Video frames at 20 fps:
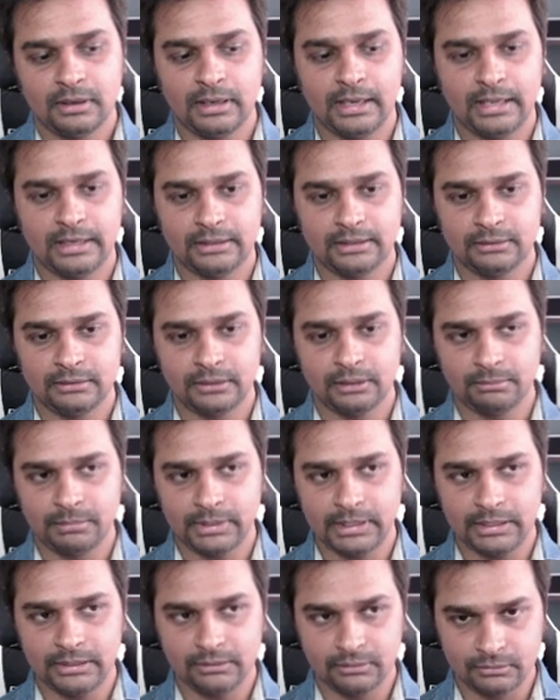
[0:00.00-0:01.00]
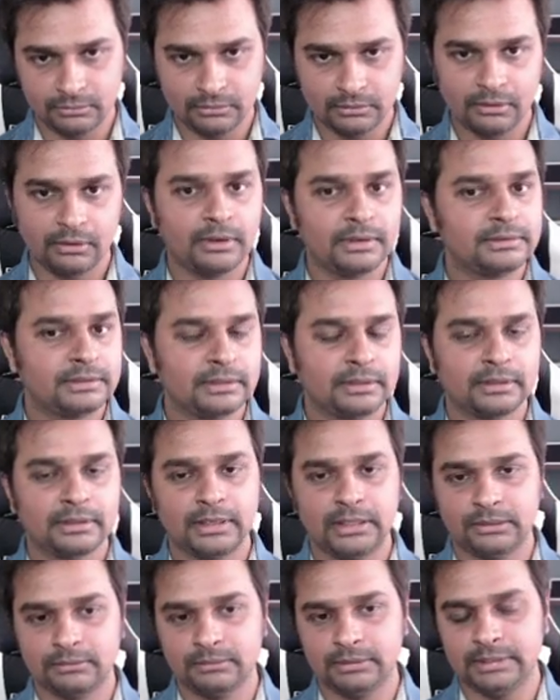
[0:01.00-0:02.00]
and apply your own logic.
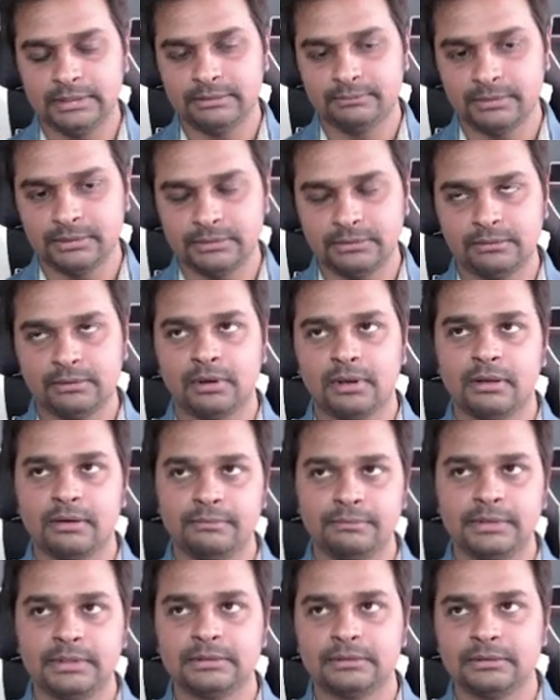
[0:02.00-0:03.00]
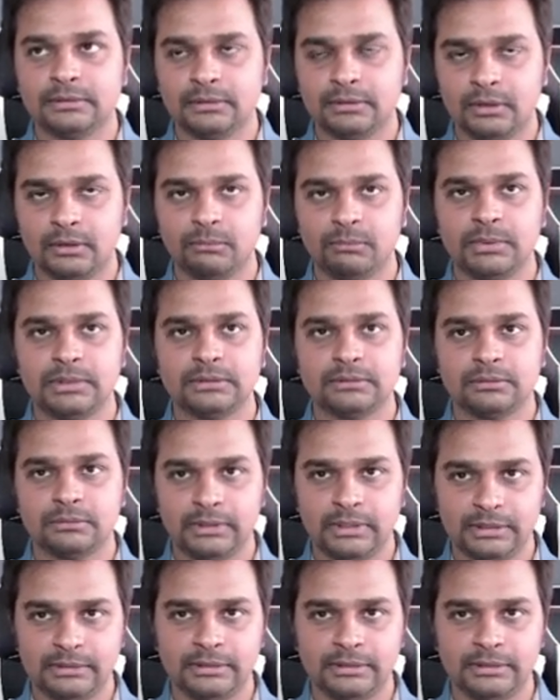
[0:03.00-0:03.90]
And only once you're convinced, only